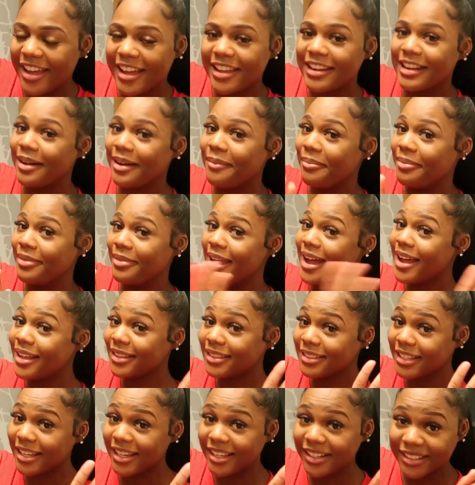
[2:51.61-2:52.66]
And I'm
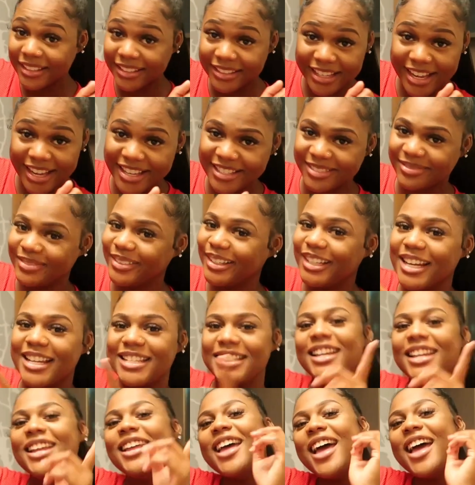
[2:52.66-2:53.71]
not taking the test
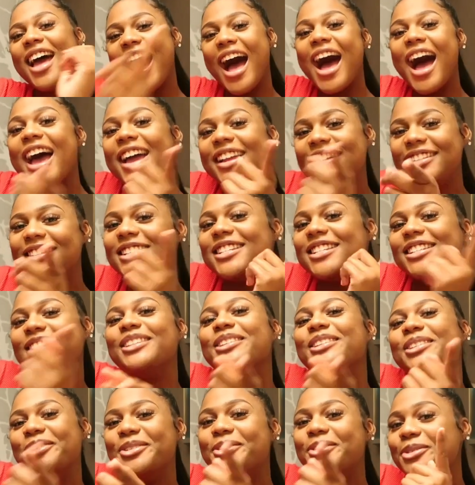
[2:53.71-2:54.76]
because I just
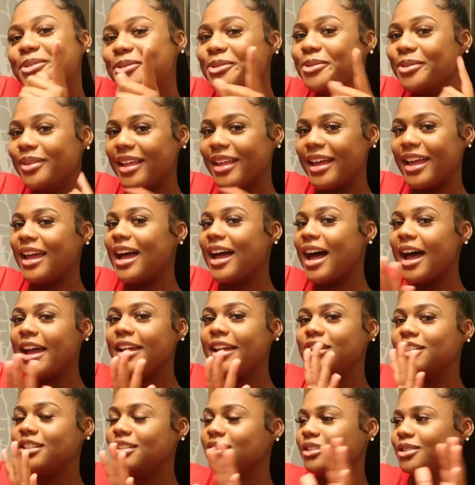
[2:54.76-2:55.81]
knew, like, I
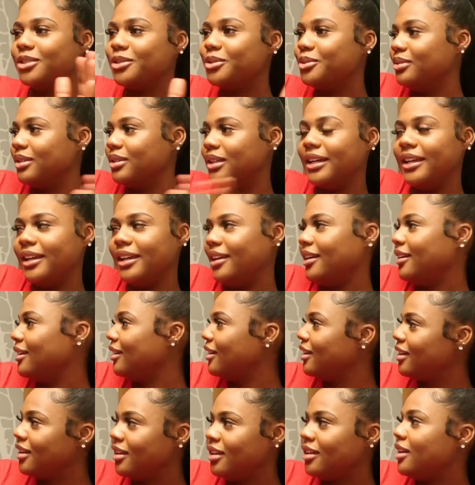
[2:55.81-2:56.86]
just knew, like,
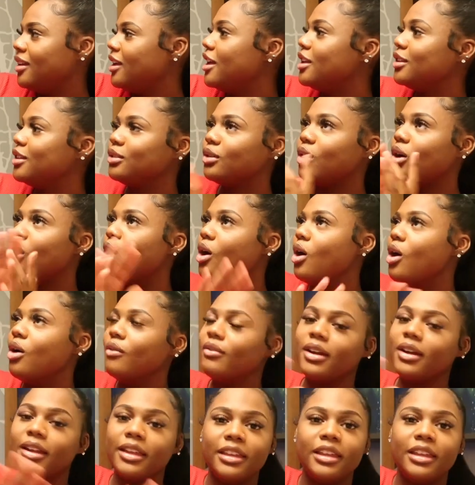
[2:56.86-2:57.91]
it's
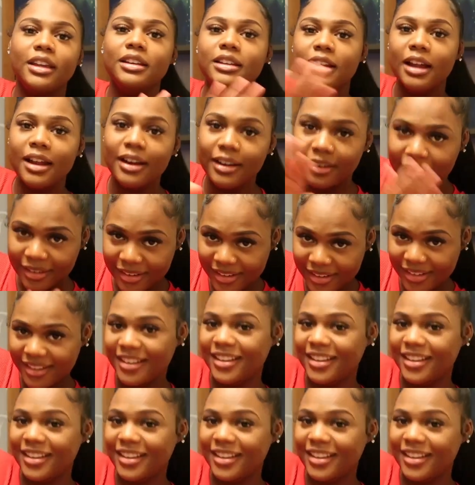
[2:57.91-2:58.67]
over, you're done.